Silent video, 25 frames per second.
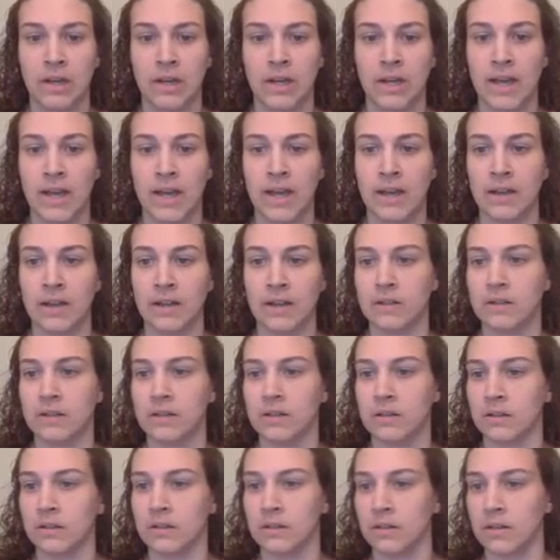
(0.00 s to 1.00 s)
And
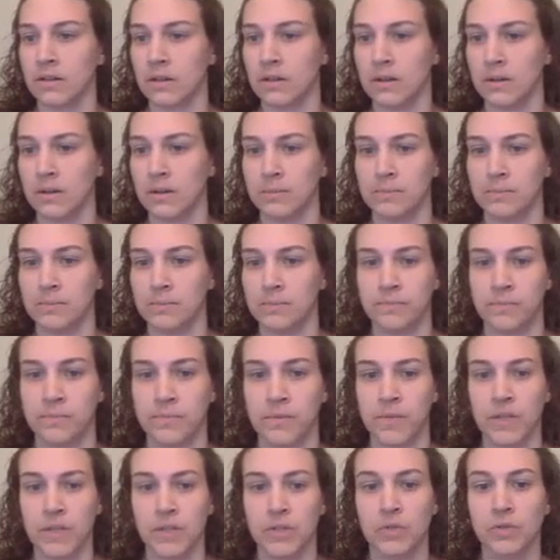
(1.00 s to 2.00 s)

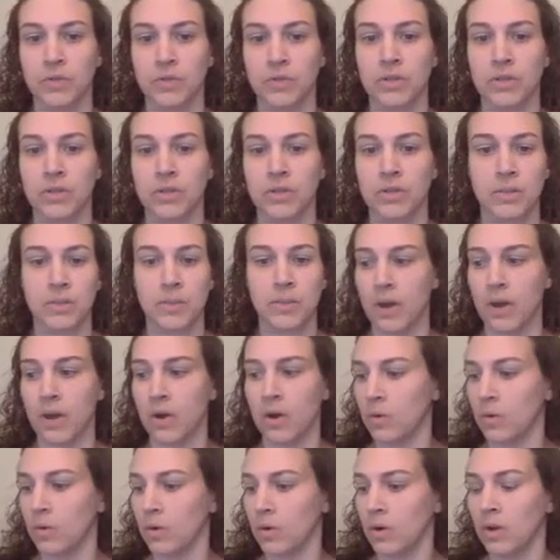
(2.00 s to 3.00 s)
like Susan talked
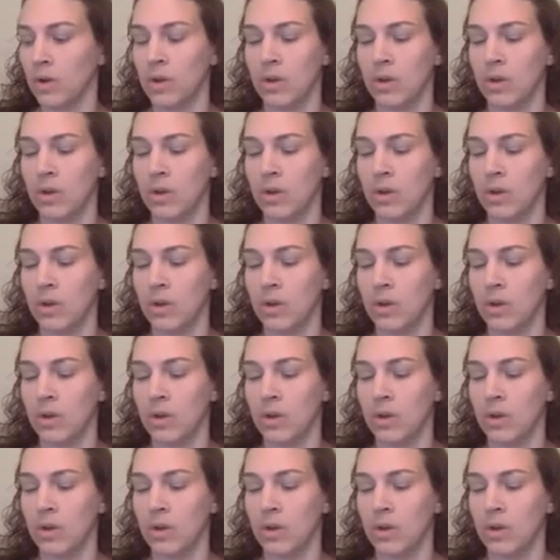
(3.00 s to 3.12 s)
about,